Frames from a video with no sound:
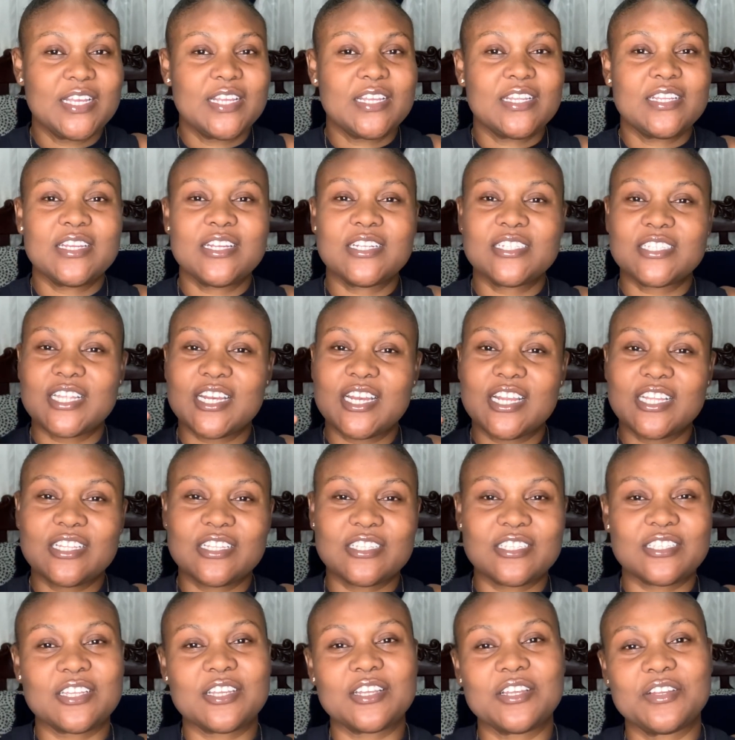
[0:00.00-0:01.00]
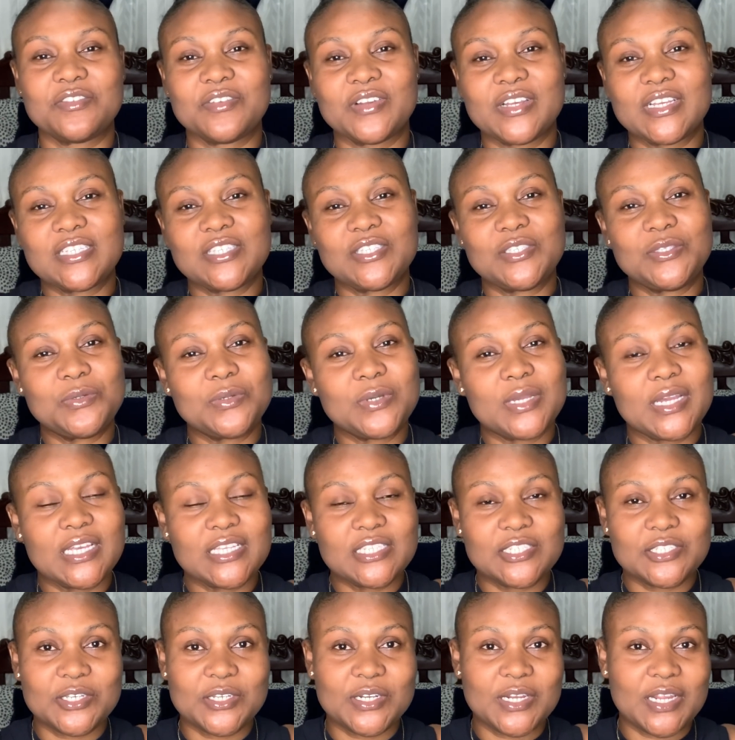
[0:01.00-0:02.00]
There's a lot of sacrifice you
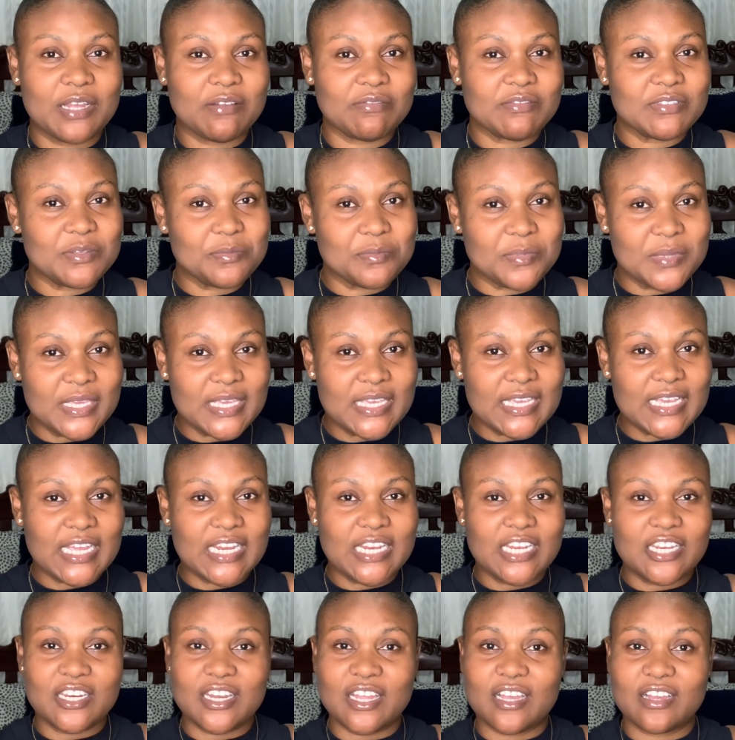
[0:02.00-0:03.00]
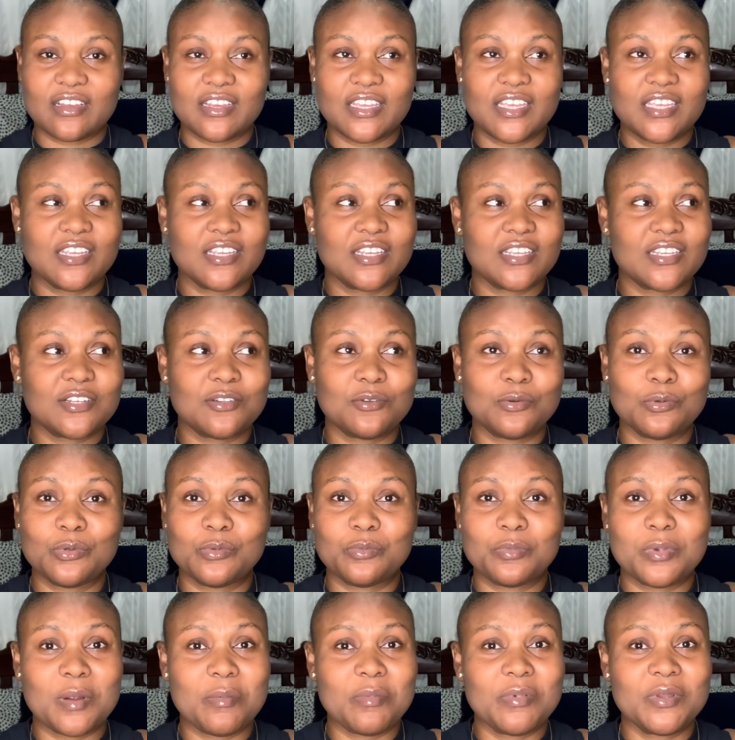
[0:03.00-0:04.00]
guys gonna have to make and it never
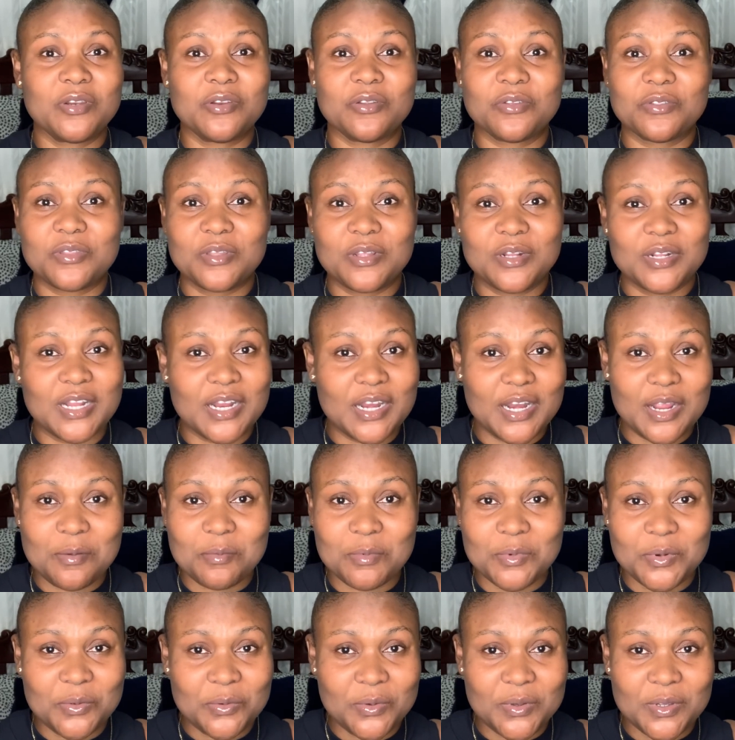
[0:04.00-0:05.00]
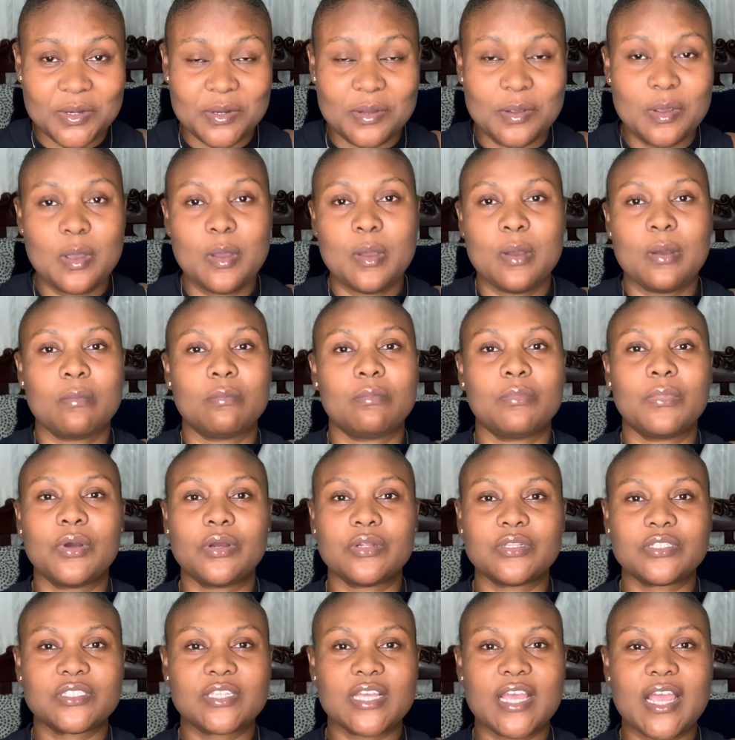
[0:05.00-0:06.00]
include probably nothing that I'm doing.
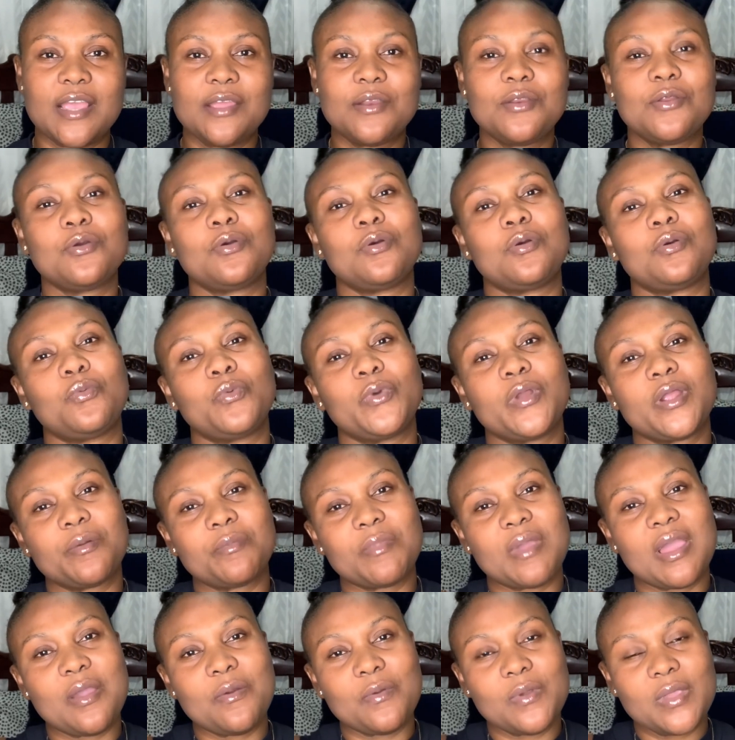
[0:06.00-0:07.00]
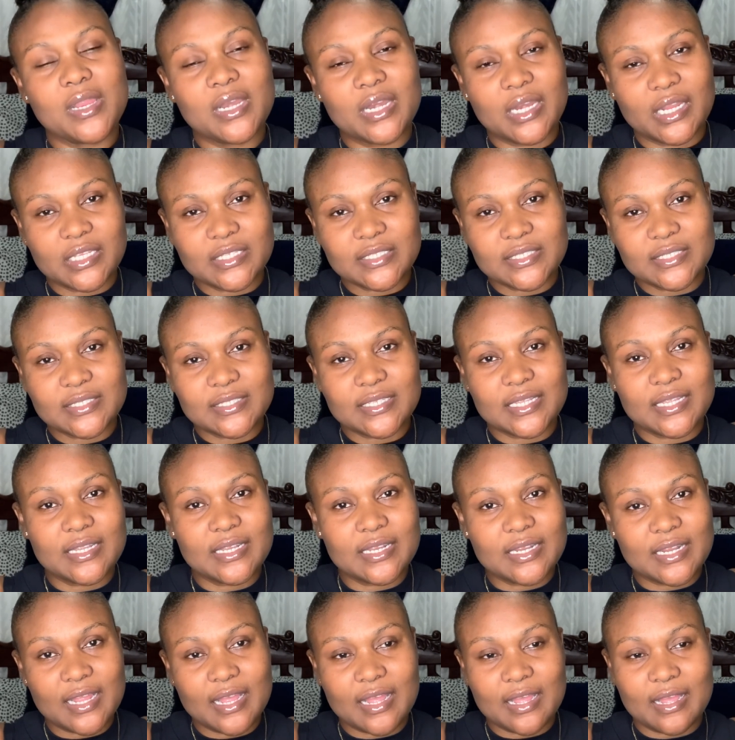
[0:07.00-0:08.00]
But I know where my weakness
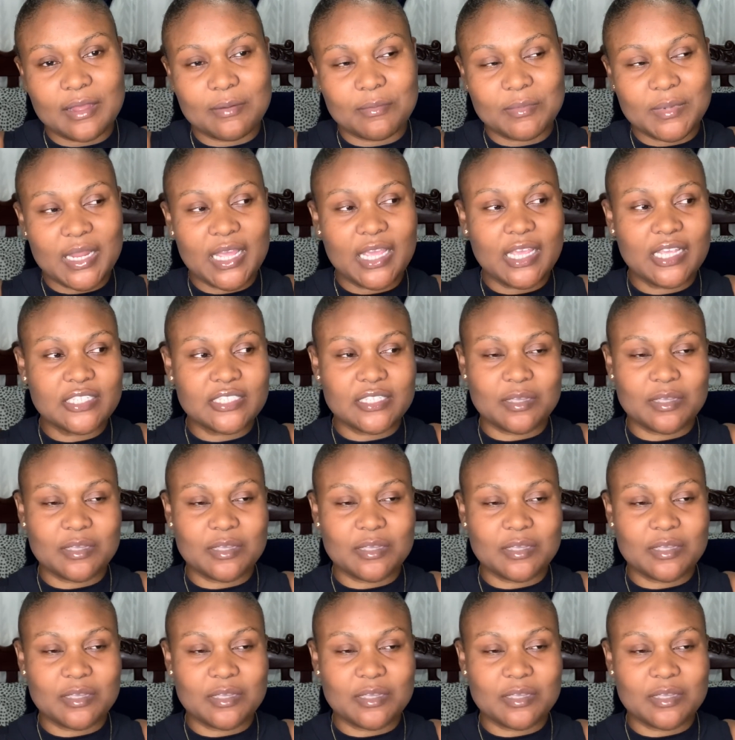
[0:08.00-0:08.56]
um lies,